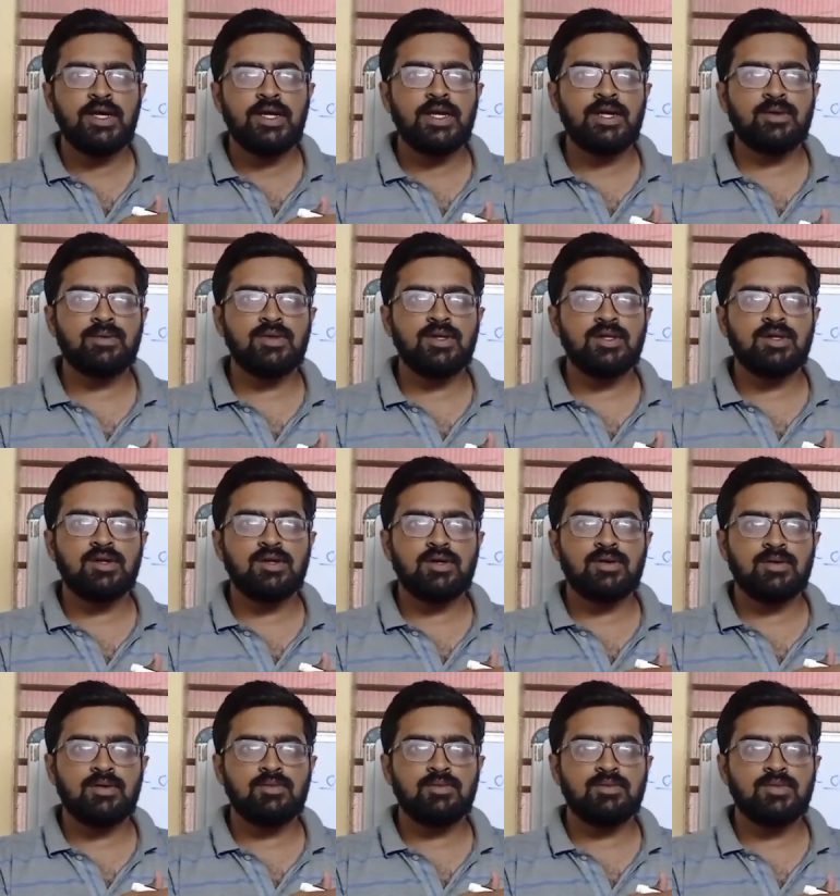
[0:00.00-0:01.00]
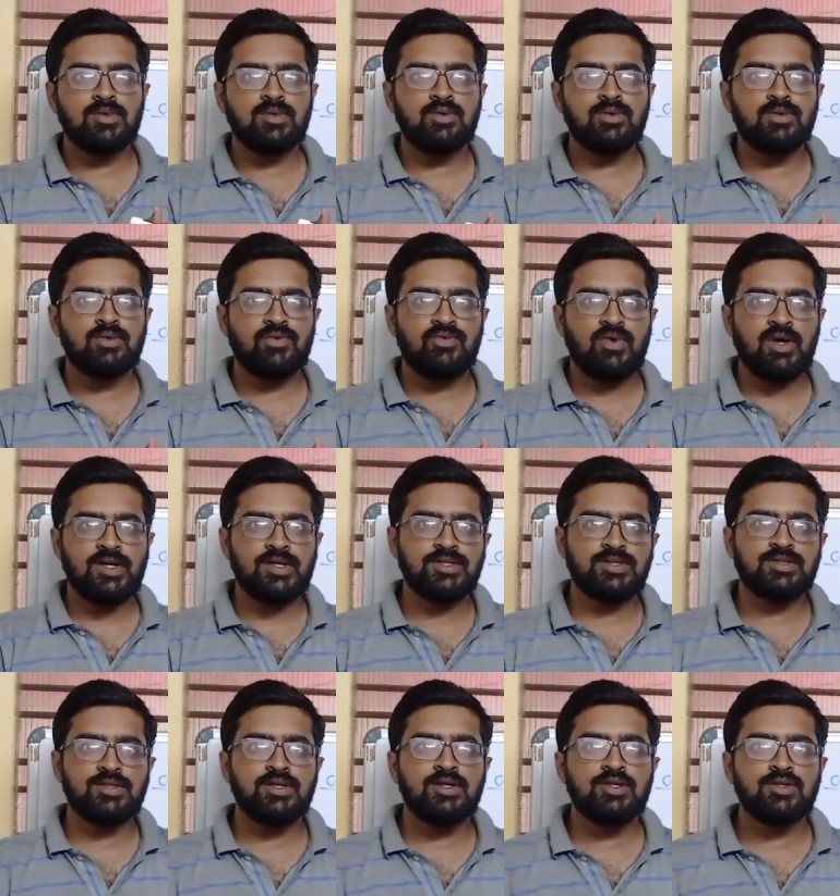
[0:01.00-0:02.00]
it will move
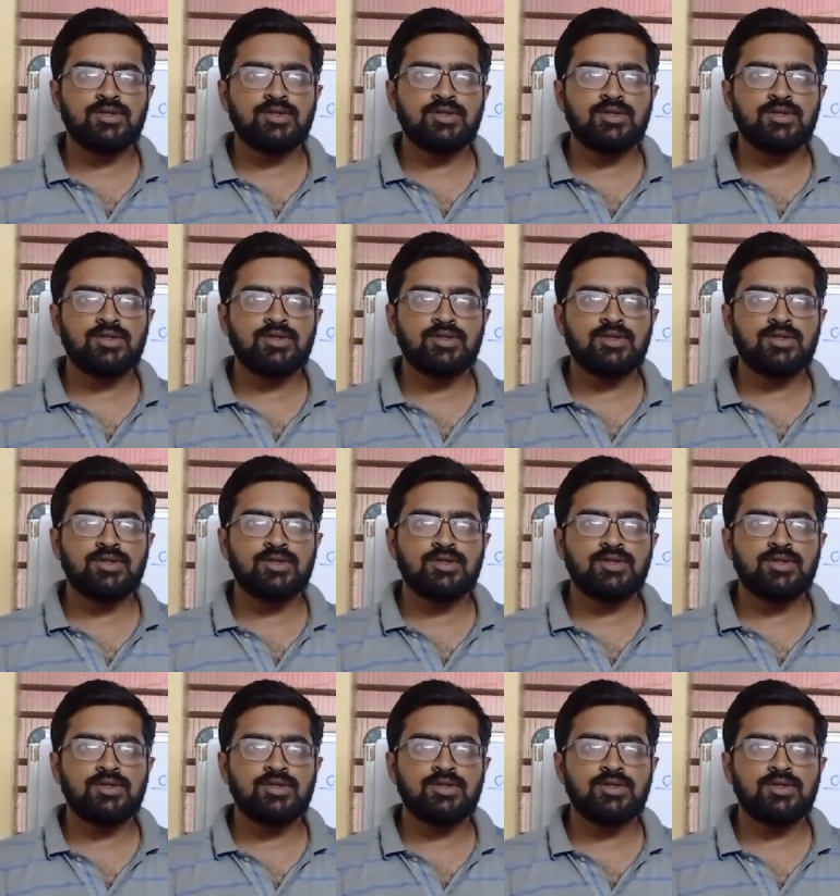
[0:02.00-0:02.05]
fast.